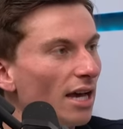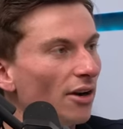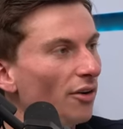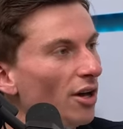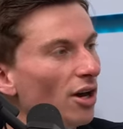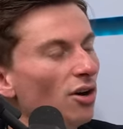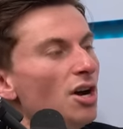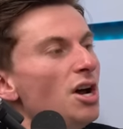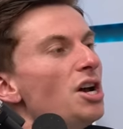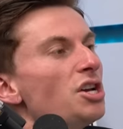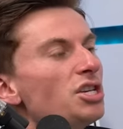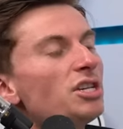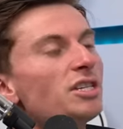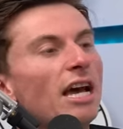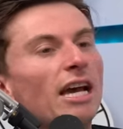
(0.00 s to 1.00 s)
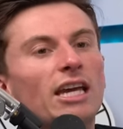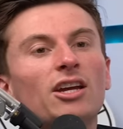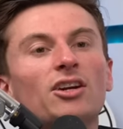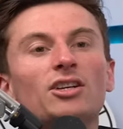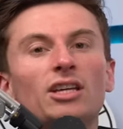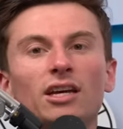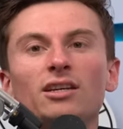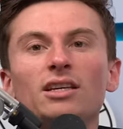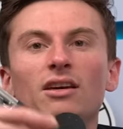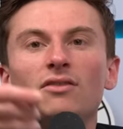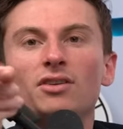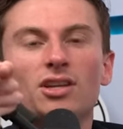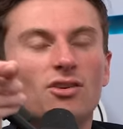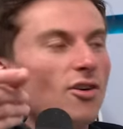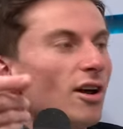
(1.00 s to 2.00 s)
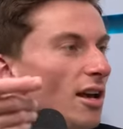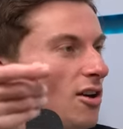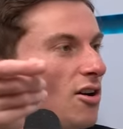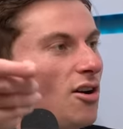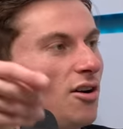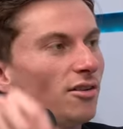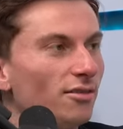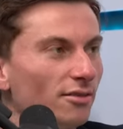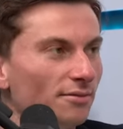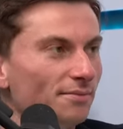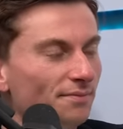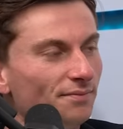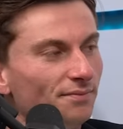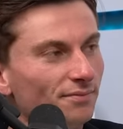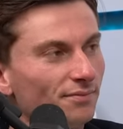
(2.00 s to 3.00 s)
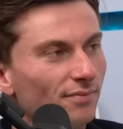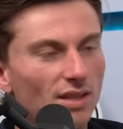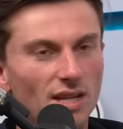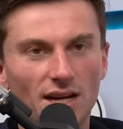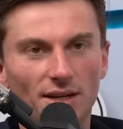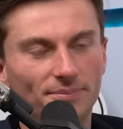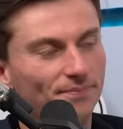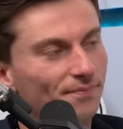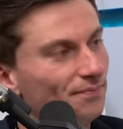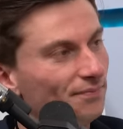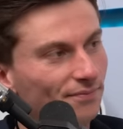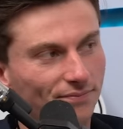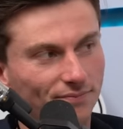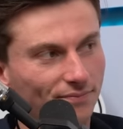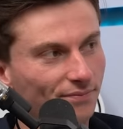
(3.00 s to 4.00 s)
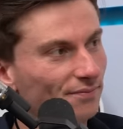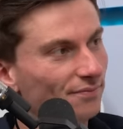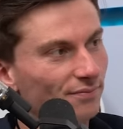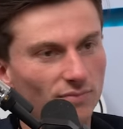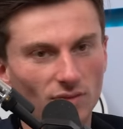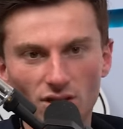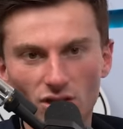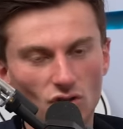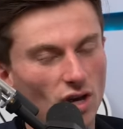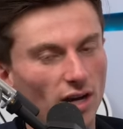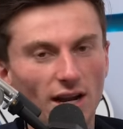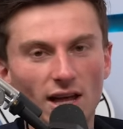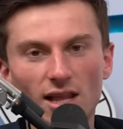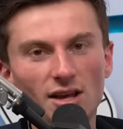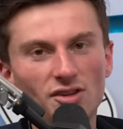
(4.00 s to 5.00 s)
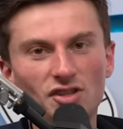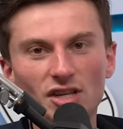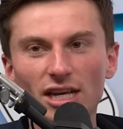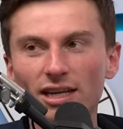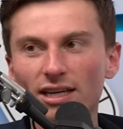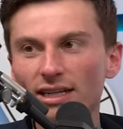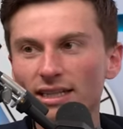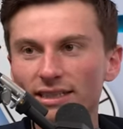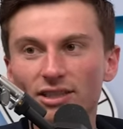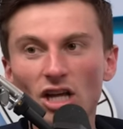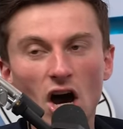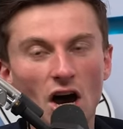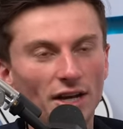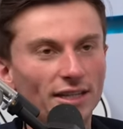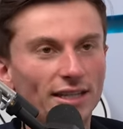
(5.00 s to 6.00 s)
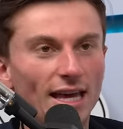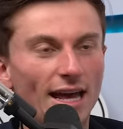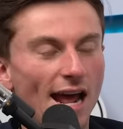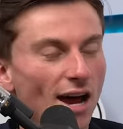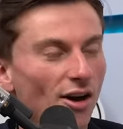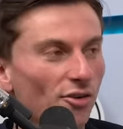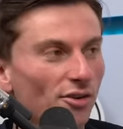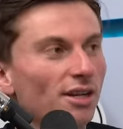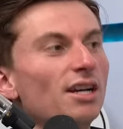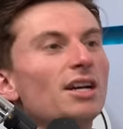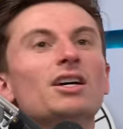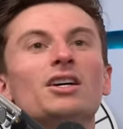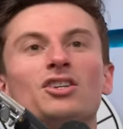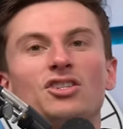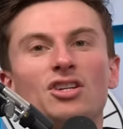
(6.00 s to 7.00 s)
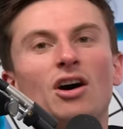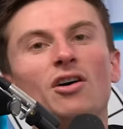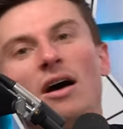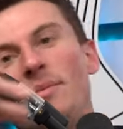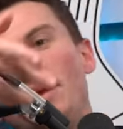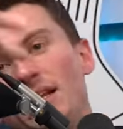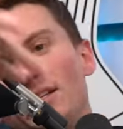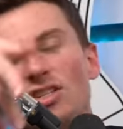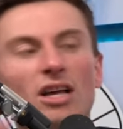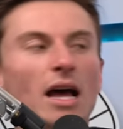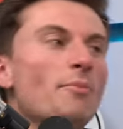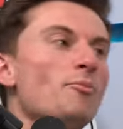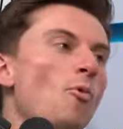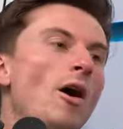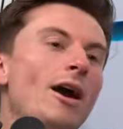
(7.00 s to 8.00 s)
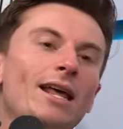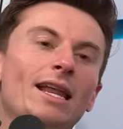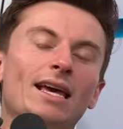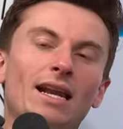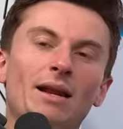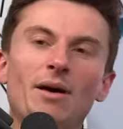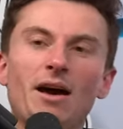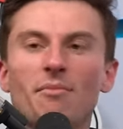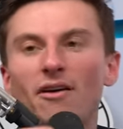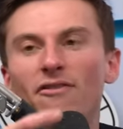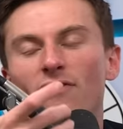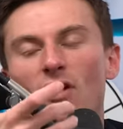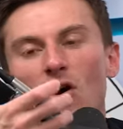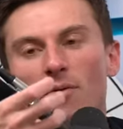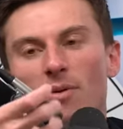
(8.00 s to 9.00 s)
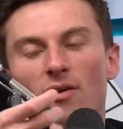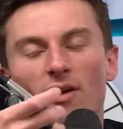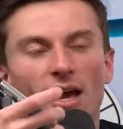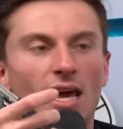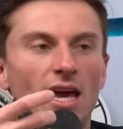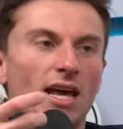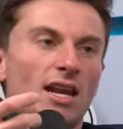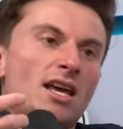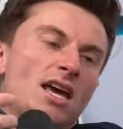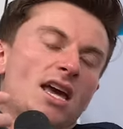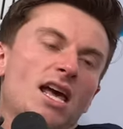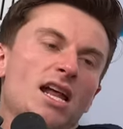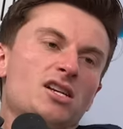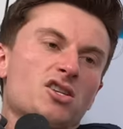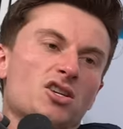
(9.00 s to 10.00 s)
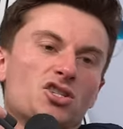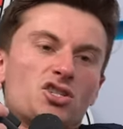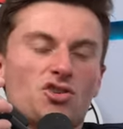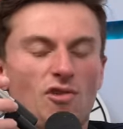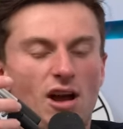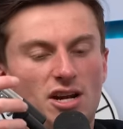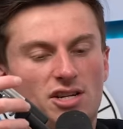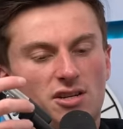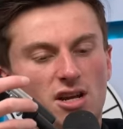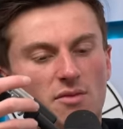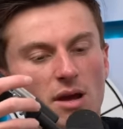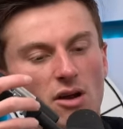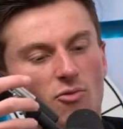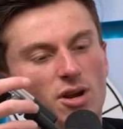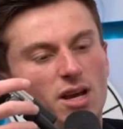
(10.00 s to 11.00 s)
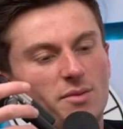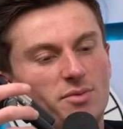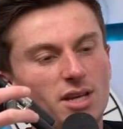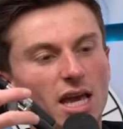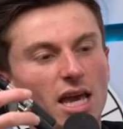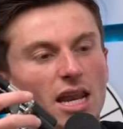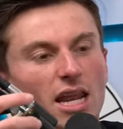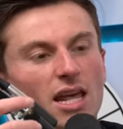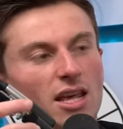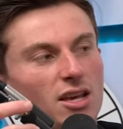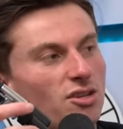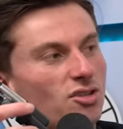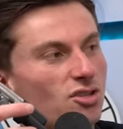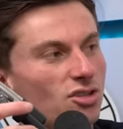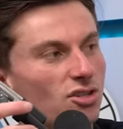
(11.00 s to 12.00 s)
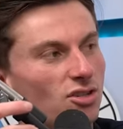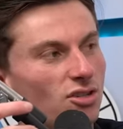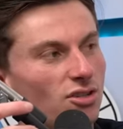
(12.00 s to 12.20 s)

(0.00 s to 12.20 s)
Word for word: I don't oh. know. She's like, here, g- give her the credit card. No, no. move, Mm-mm. move. You got an LLC? Done. Get out. So I mean, just, I'm waiting, and I have my phone in my right hand, and I just start scratching kind of my ribs, and it is,